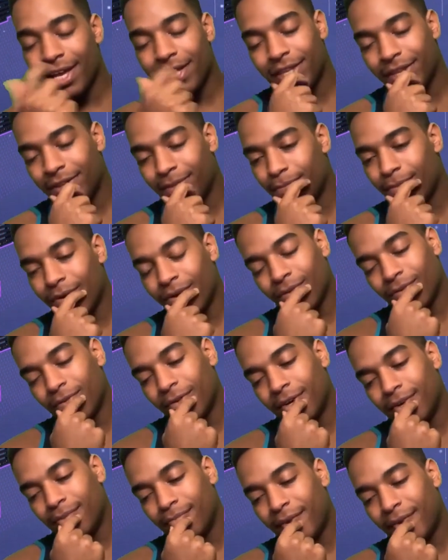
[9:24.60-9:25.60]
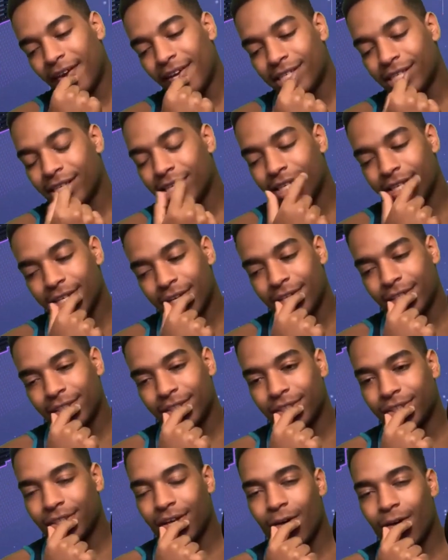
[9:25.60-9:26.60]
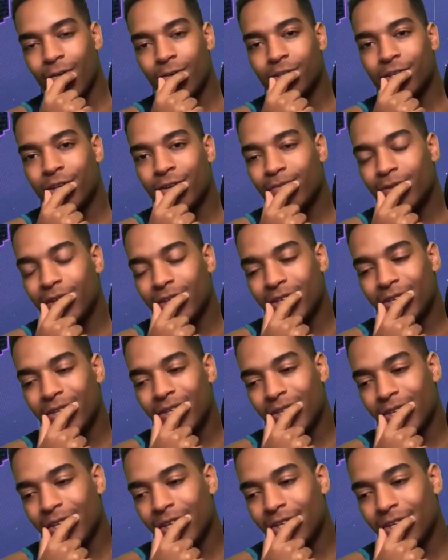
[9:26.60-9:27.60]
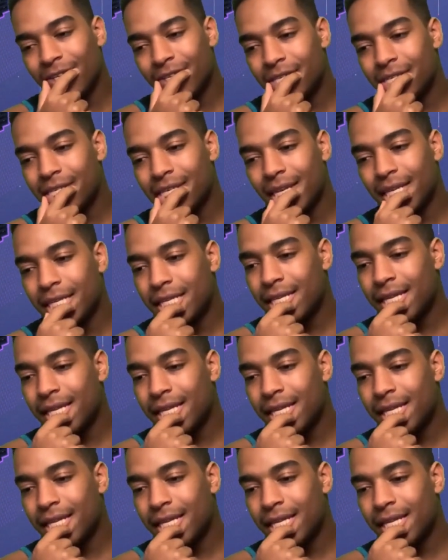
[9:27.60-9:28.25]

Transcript: But basically, there's just always going to be these